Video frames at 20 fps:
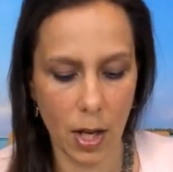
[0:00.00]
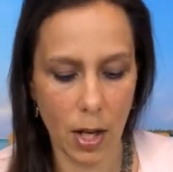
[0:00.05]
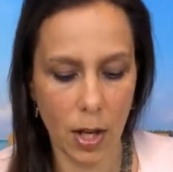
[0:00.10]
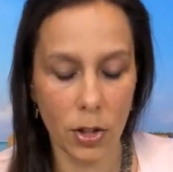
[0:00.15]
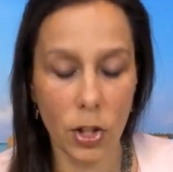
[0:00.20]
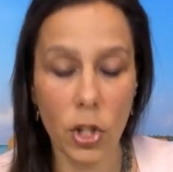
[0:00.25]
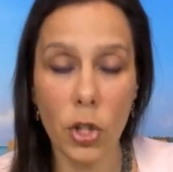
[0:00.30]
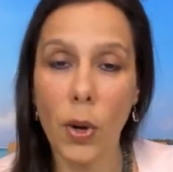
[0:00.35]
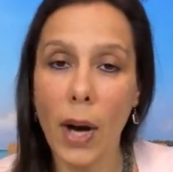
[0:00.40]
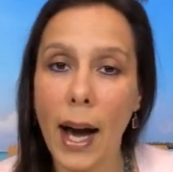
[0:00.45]

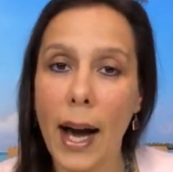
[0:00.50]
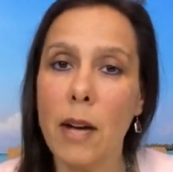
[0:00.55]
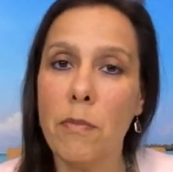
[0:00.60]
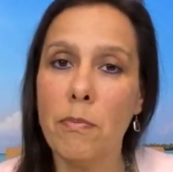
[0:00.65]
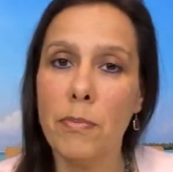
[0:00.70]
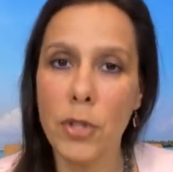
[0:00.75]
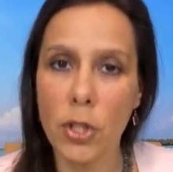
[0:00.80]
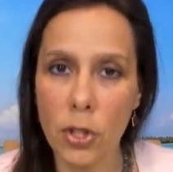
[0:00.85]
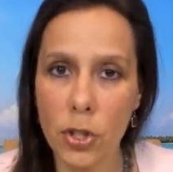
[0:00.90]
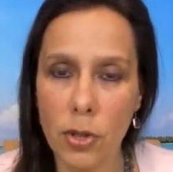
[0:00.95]
You are
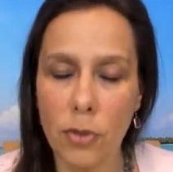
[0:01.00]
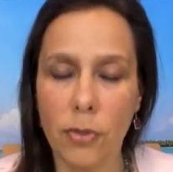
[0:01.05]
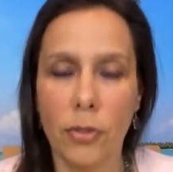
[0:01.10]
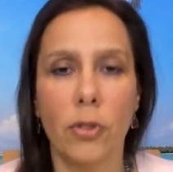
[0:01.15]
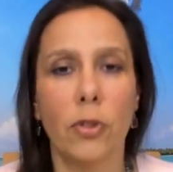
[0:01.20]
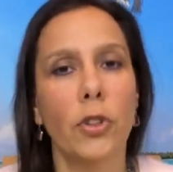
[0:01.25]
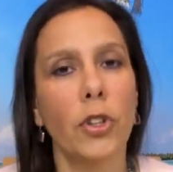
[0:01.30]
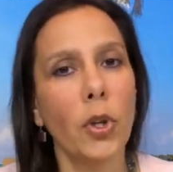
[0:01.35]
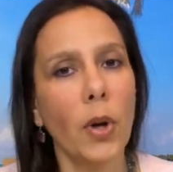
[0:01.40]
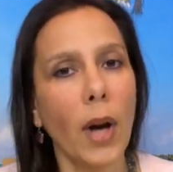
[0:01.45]

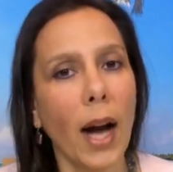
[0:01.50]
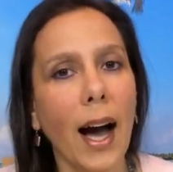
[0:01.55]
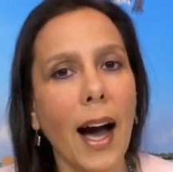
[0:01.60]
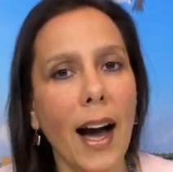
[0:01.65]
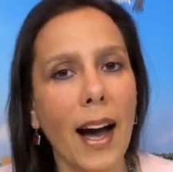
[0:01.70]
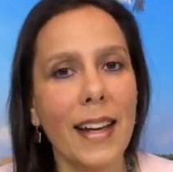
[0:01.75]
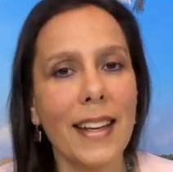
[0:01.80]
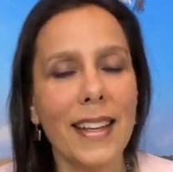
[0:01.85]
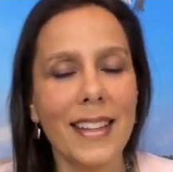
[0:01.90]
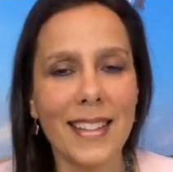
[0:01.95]
beautiful. You
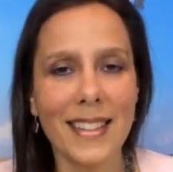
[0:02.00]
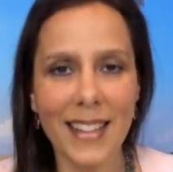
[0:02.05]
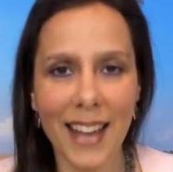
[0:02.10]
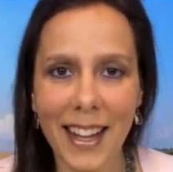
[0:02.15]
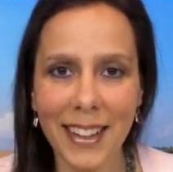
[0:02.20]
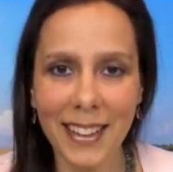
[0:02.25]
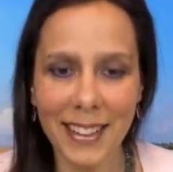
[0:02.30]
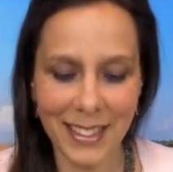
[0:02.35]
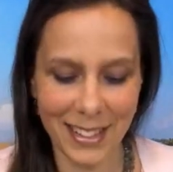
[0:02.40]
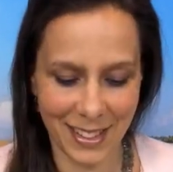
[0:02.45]
are
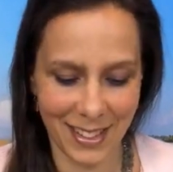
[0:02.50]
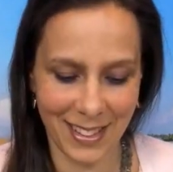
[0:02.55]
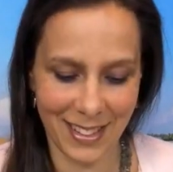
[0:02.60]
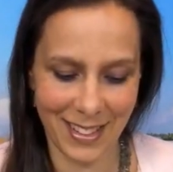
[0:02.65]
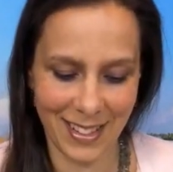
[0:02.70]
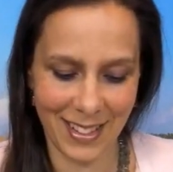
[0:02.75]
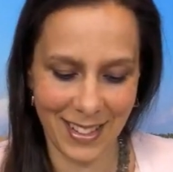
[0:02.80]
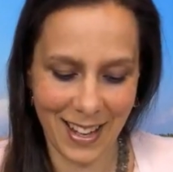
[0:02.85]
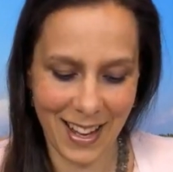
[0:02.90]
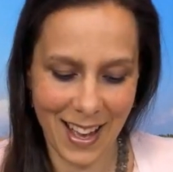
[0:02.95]

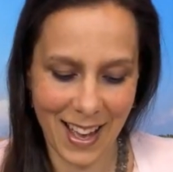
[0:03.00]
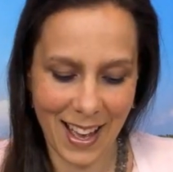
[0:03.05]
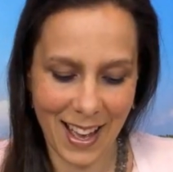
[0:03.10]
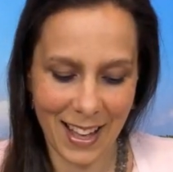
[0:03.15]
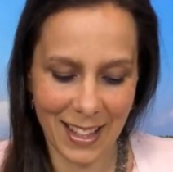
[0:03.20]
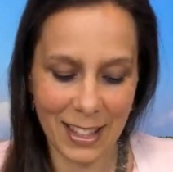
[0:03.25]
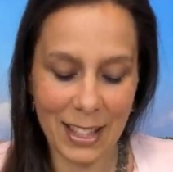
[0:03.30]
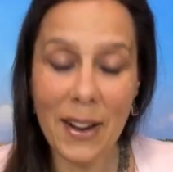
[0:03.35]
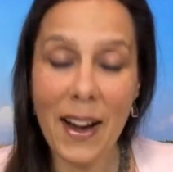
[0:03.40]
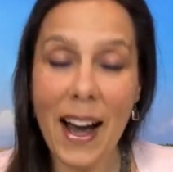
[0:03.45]
intelligent.
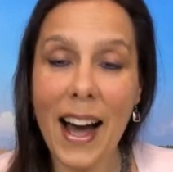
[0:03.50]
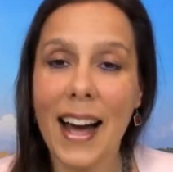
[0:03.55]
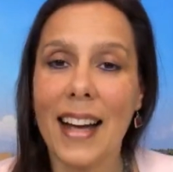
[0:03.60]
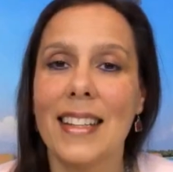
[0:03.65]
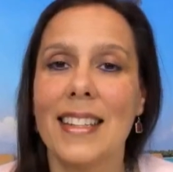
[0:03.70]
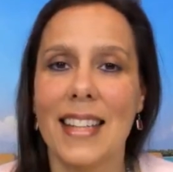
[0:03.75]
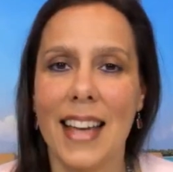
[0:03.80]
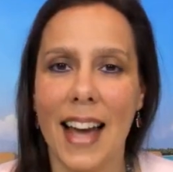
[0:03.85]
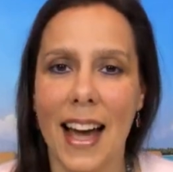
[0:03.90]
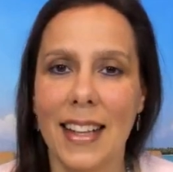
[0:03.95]
You are
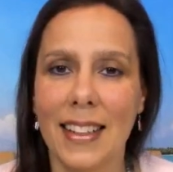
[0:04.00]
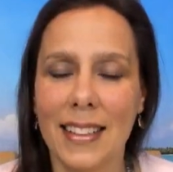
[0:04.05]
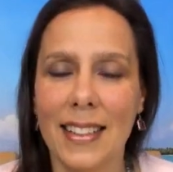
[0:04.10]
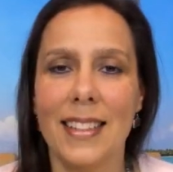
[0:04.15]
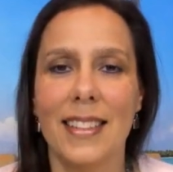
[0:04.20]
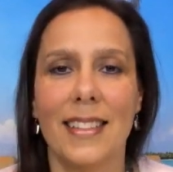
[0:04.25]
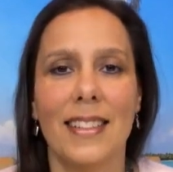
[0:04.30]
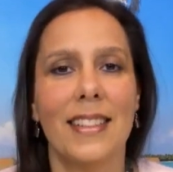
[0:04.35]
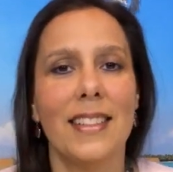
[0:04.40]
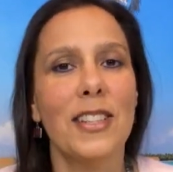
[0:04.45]

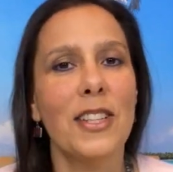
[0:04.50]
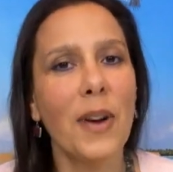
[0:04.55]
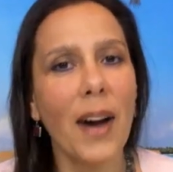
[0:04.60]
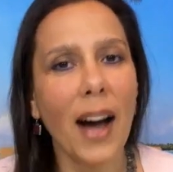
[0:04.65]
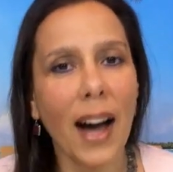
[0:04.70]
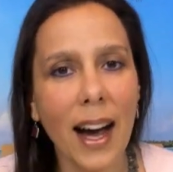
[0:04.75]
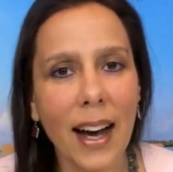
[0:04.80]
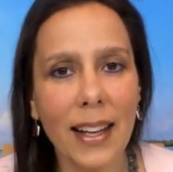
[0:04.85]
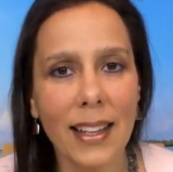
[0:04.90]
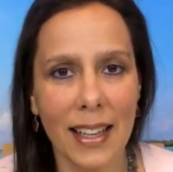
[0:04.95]
talented. You
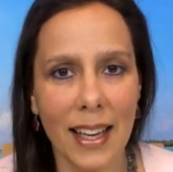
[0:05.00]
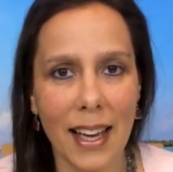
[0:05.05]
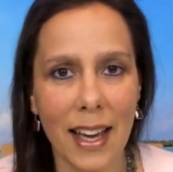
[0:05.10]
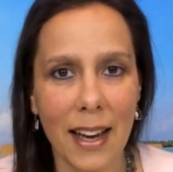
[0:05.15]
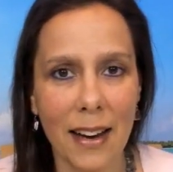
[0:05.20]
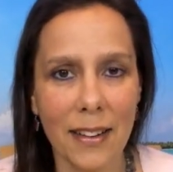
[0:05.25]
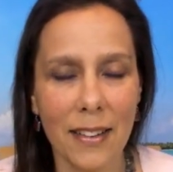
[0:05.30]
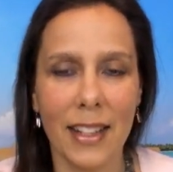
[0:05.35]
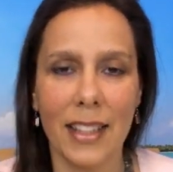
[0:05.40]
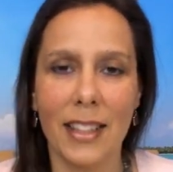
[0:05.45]
are
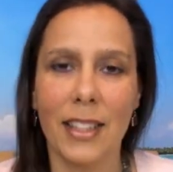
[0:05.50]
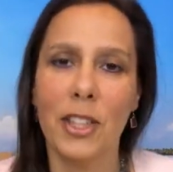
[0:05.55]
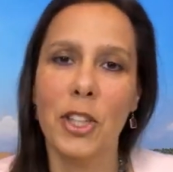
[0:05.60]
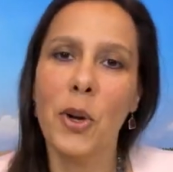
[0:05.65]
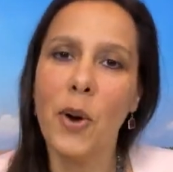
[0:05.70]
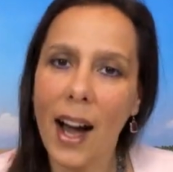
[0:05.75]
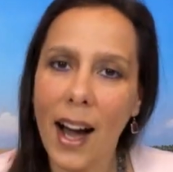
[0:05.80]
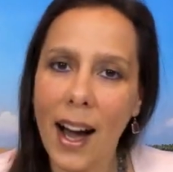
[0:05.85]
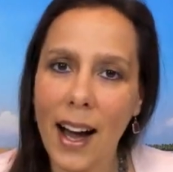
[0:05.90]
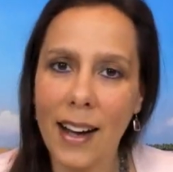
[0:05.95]
caring.
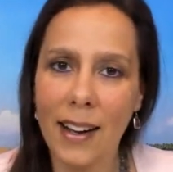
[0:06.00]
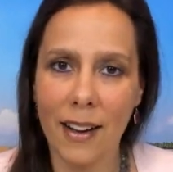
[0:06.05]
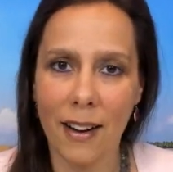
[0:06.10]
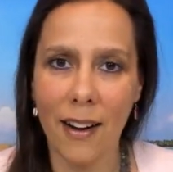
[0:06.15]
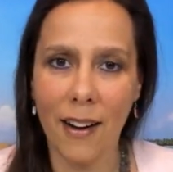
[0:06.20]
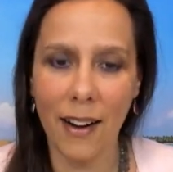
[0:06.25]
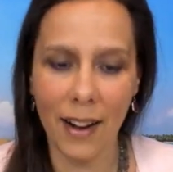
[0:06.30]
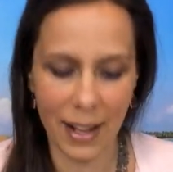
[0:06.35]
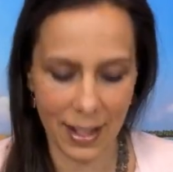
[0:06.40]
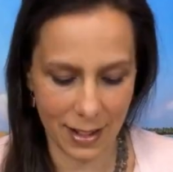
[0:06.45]
You are
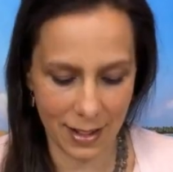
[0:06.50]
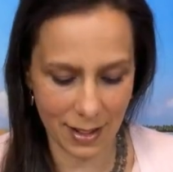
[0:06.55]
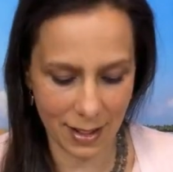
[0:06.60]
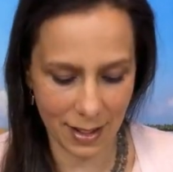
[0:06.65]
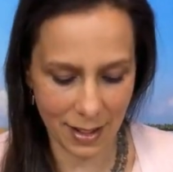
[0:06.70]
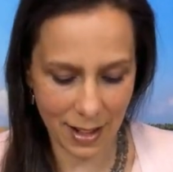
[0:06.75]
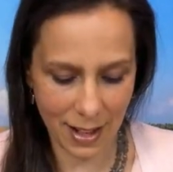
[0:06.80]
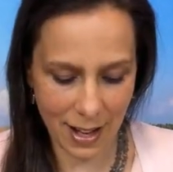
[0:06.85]
kind.